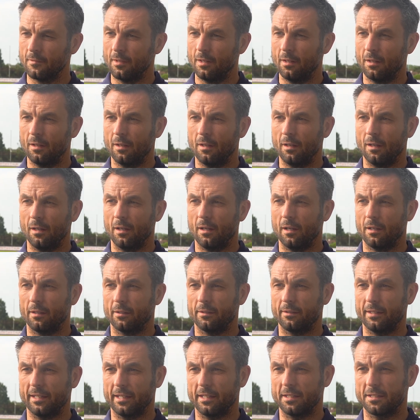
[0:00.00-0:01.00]

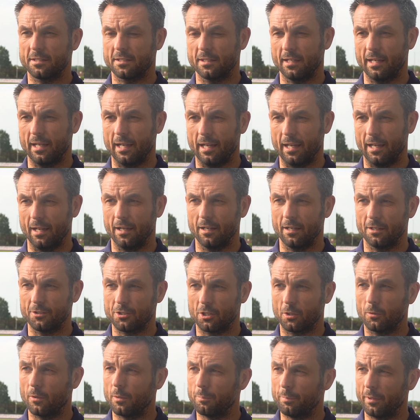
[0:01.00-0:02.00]
I think it's a
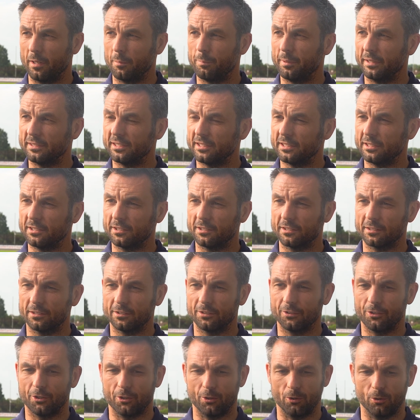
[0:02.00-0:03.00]
great bit of business.
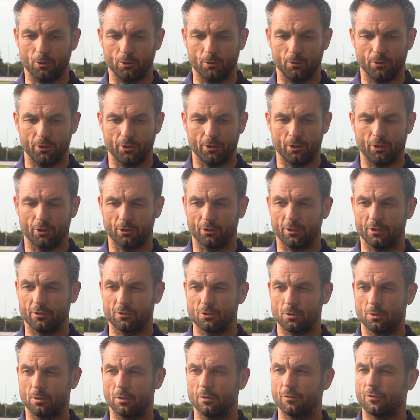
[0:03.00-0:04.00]
You know, you're looking
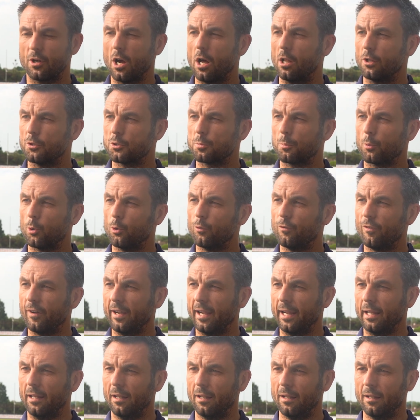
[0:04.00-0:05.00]
at sort of Colin's
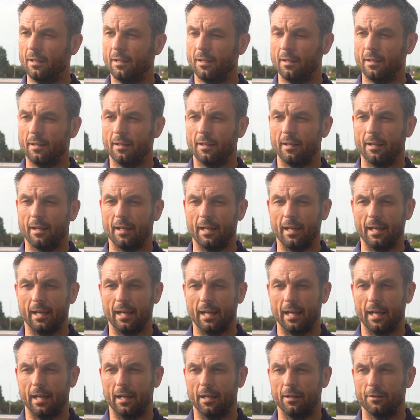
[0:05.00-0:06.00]
profile
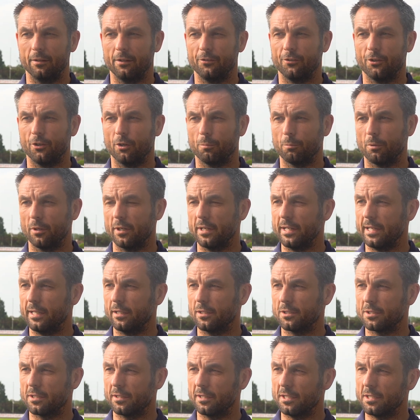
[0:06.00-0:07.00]
and the number of
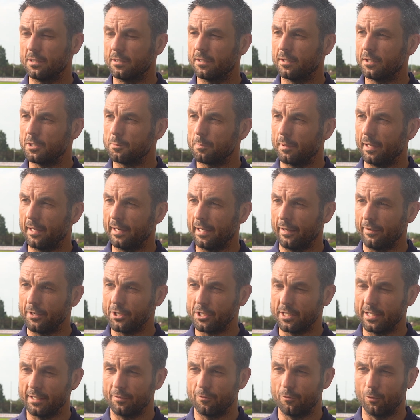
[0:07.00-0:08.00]
years that he's played
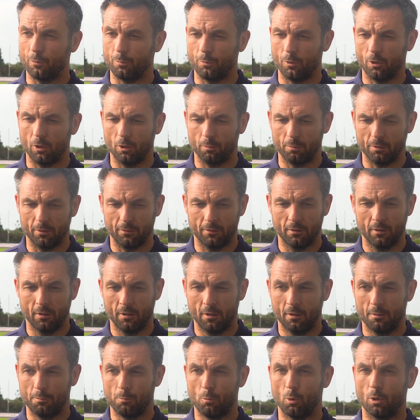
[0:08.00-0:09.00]
Irish League football. But
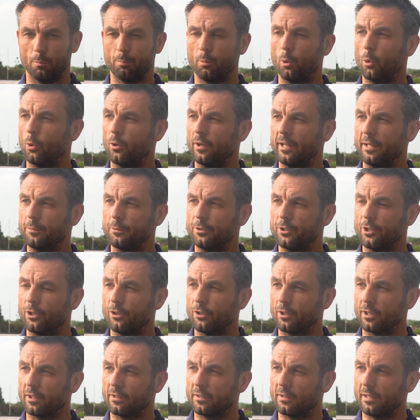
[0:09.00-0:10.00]
more importantly, when you
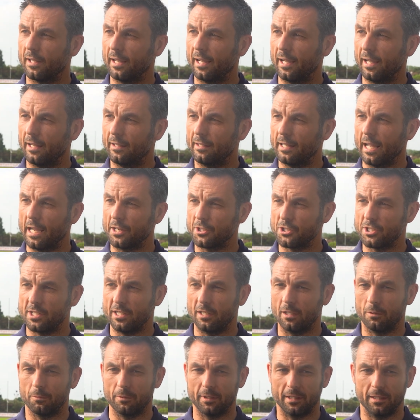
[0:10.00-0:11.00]
look at last
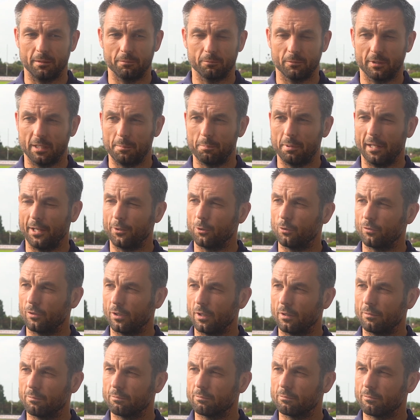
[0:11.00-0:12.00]
year when he played
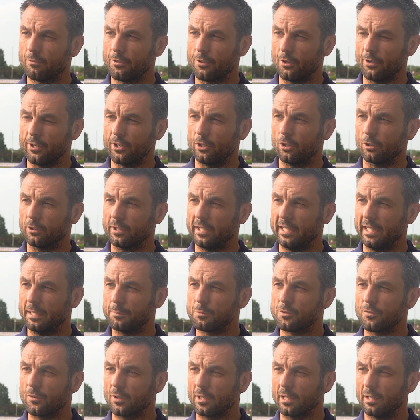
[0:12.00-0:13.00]
over 30-odd
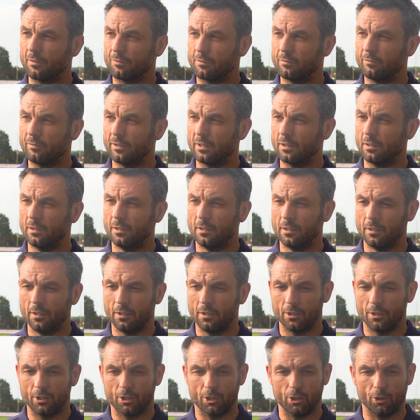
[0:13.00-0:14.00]
games for Cliftonville,
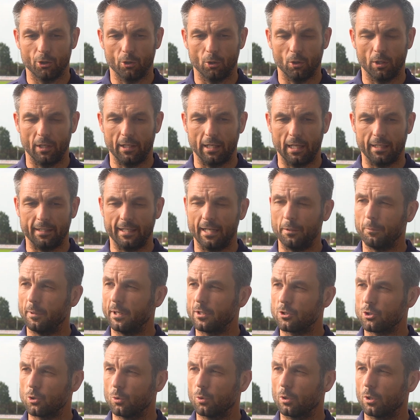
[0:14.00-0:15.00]
you know, and they
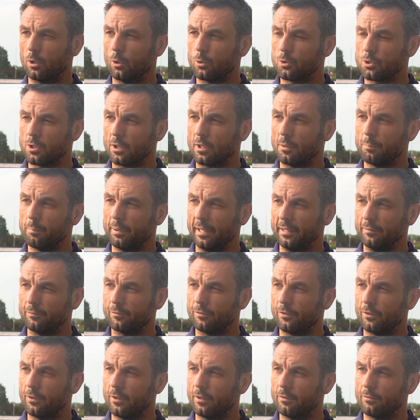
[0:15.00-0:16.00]
went so close to competing
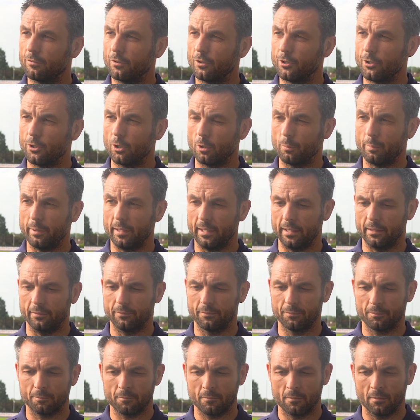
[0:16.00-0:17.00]
for
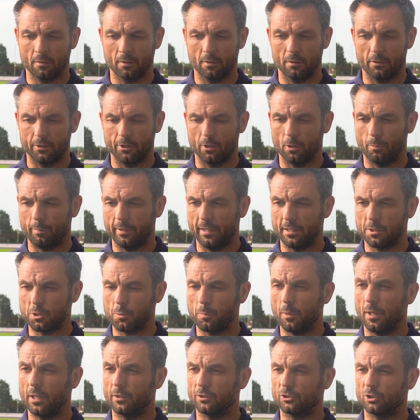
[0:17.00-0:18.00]
the European
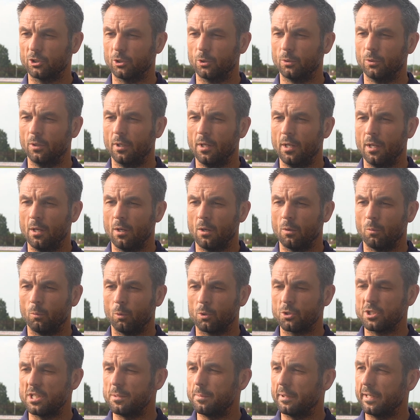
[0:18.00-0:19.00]
spot. So
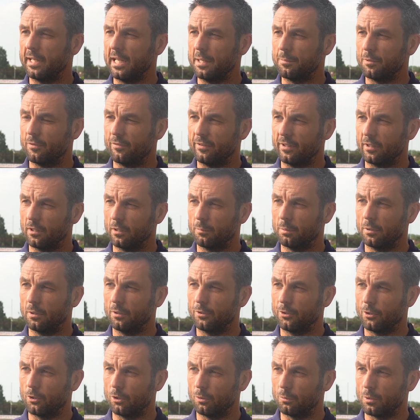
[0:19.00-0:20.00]
once he became
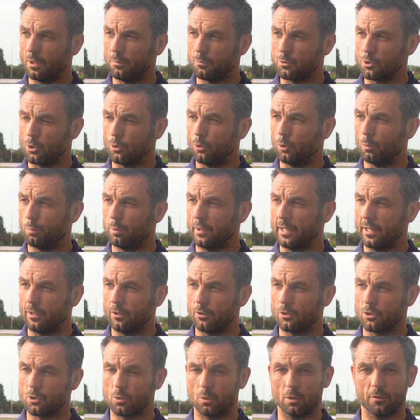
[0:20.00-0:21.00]
available, you know, it was a
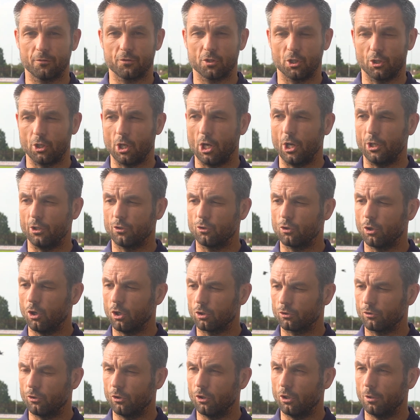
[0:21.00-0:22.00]
no-brainer to sort of sit down and
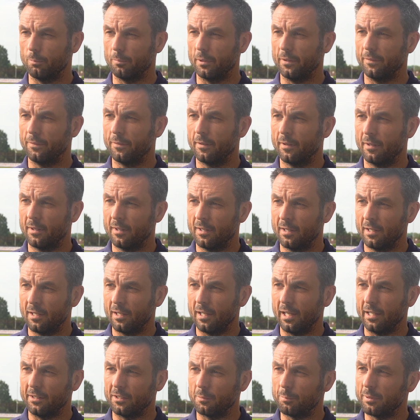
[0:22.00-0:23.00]
talk to him.
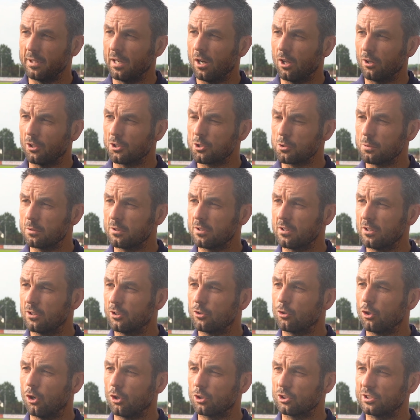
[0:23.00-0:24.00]
And to be honest with you, the
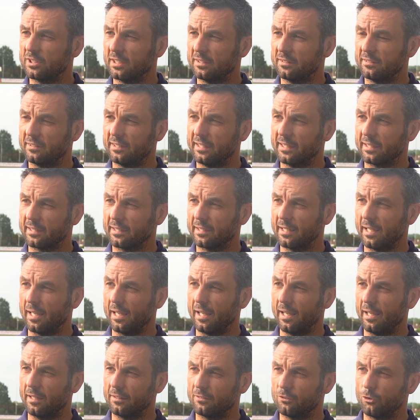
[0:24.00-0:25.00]
talks didn't take
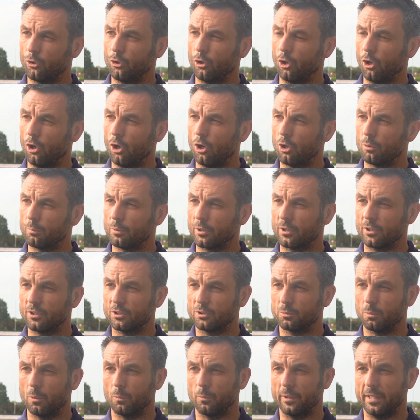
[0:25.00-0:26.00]
too long,
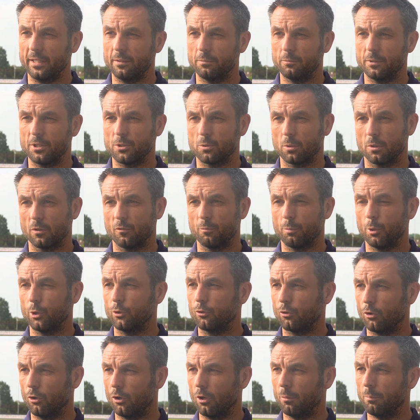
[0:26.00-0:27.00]
because what we sort of
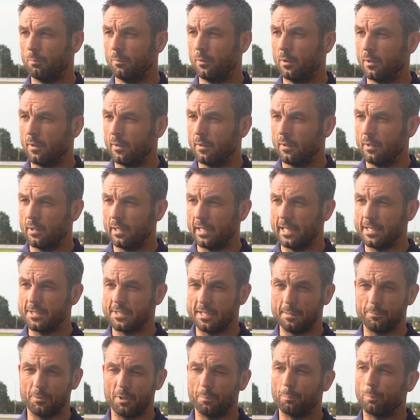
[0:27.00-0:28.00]
put to him, he
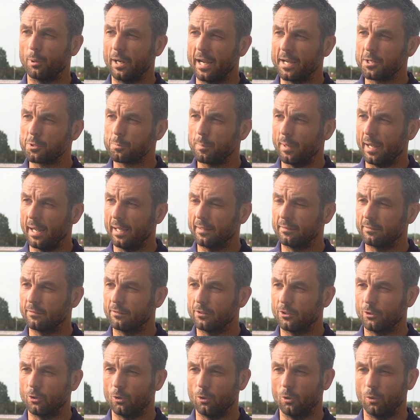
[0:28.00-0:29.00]
seemed impressed by it,
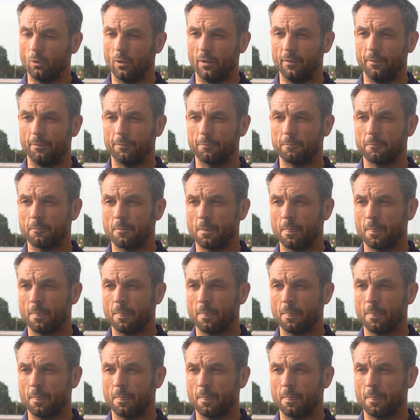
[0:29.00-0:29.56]
you know, and